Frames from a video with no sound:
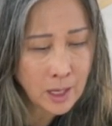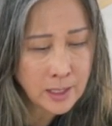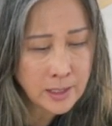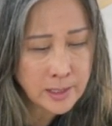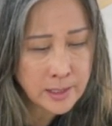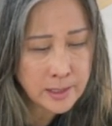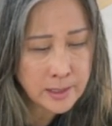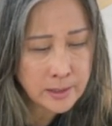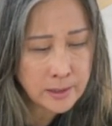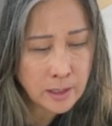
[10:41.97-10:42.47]

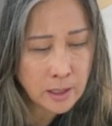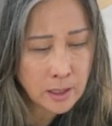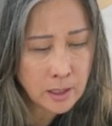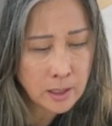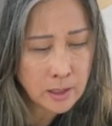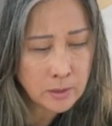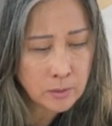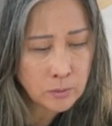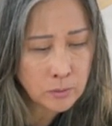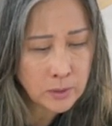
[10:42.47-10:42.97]
did
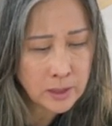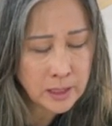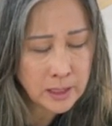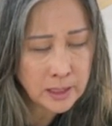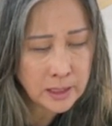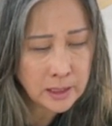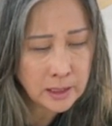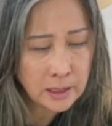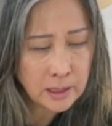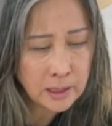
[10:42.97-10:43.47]
not
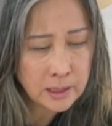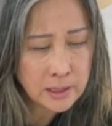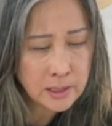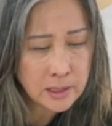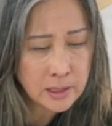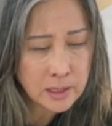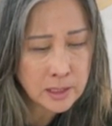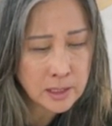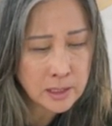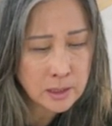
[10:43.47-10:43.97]

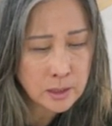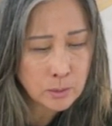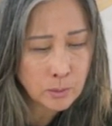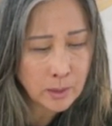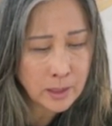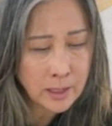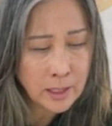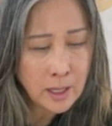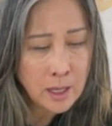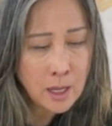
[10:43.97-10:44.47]
relist this
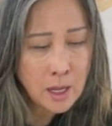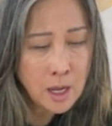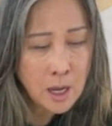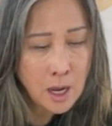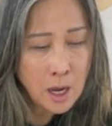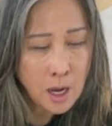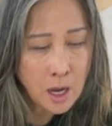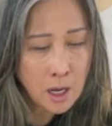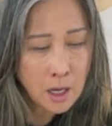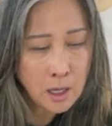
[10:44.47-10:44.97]
one.
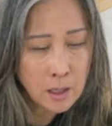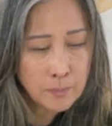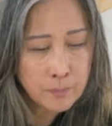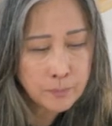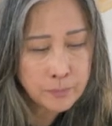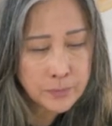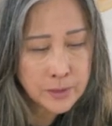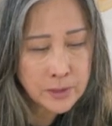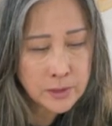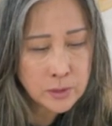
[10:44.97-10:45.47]

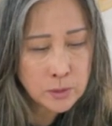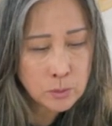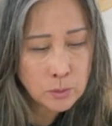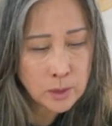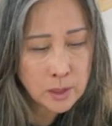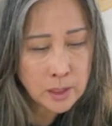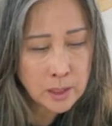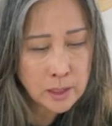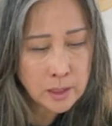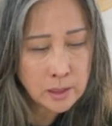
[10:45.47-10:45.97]
This
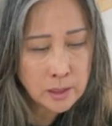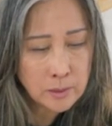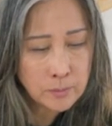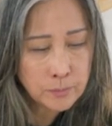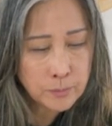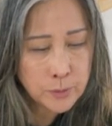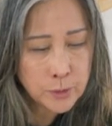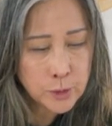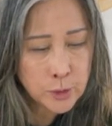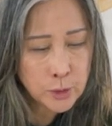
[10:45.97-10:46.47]
one
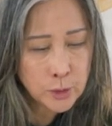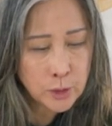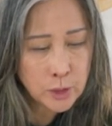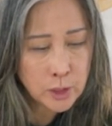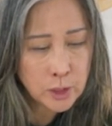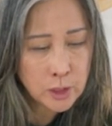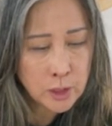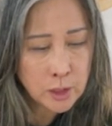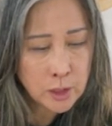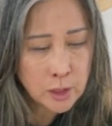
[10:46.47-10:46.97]
took